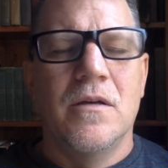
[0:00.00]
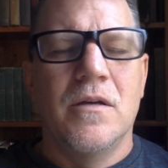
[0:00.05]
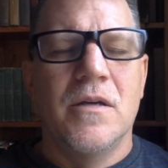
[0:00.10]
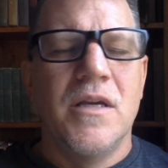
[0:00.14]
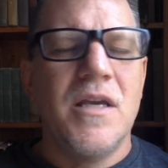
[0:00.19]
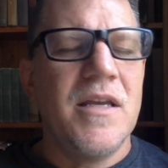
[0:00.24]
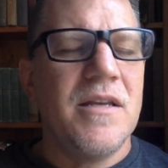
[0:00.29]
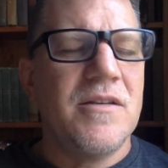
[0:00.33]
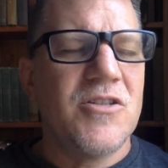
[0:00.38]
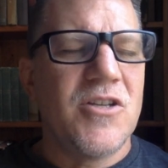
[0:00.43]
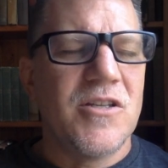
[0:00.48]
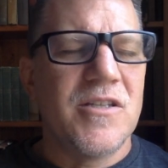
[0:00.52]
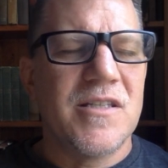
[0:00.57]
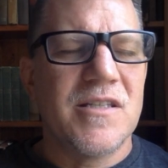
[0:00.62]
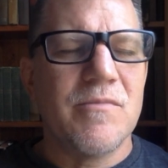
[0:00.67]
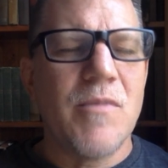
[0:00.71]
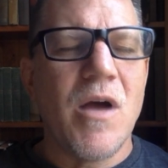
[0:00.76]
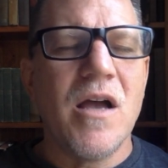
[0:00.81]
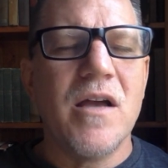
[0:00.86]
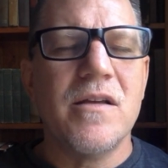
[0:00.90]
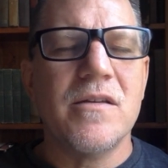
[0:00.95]
he just
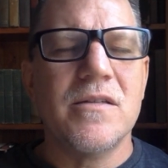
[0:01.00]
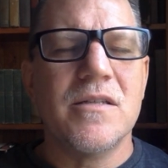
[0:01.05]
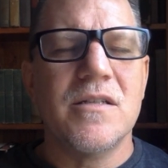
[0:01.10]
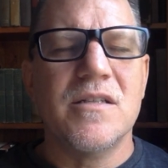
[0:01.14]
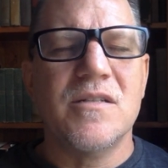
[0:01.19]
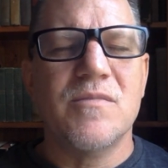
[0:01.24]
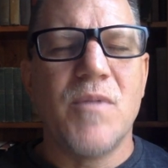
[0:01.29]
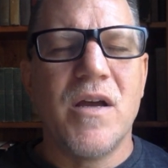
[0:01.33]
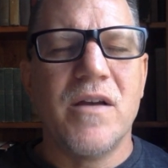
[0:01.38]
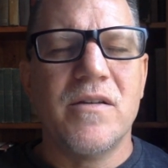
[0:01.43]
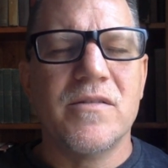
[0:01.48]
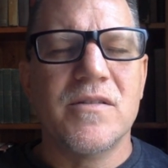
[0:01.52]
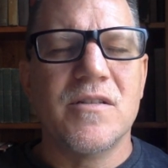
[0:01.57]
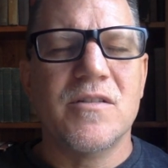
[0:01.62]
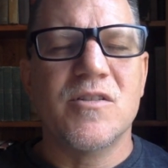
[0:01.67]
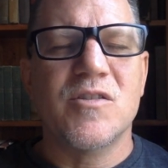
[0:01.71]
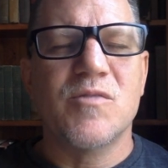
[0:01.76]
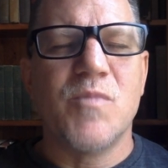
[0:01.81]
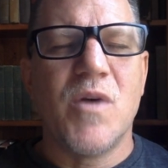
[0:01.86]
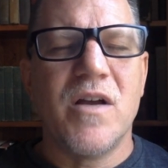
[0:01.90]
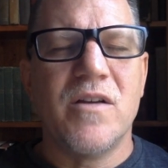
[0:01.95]
smiles and smiles
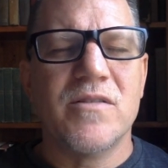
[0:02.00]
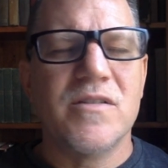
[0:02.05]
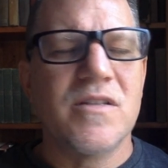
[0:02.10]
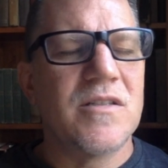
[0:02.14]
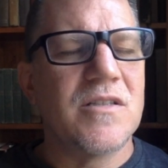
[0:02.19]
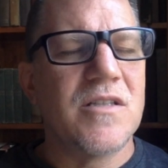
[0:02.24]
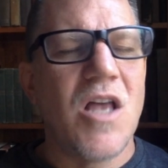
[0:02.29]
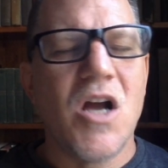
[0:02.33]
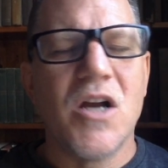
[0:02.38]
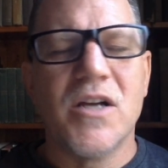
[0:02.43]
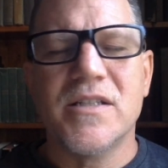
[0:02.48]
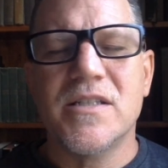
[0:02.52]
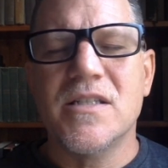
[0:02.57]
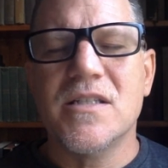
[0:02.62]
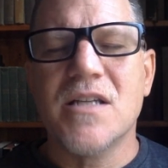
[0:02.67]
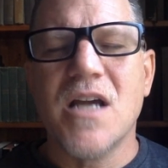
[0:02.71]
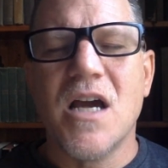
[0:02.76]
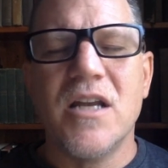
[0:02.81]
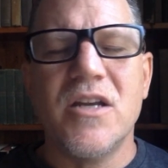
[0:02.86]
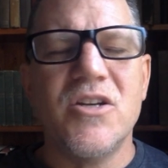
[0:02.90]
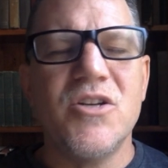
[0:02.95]
and smiles. As long as he's
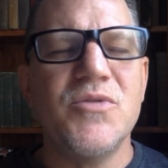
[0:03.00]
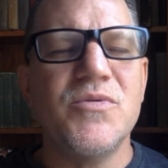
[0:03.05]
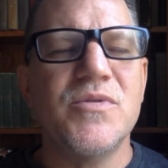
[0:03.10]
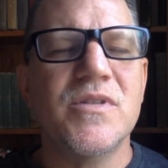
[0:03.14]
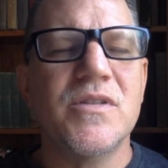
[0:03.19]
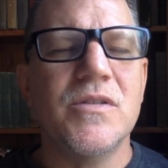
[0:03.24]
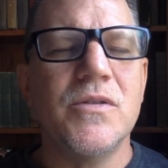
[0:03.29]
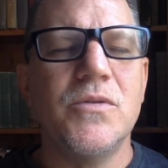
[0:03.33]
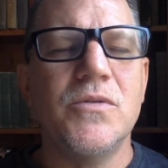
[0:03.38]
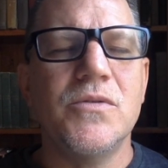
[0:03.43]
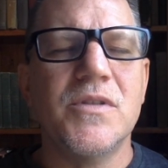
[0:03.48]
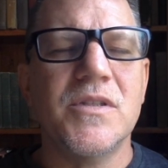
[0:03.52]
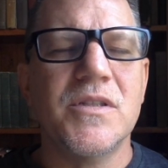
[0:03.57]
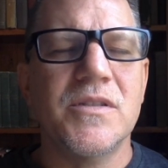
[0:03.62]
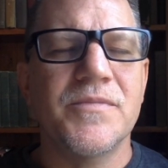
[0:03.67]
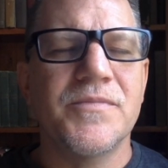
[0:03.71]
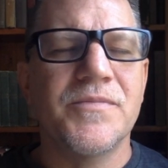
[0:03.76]
got a new suit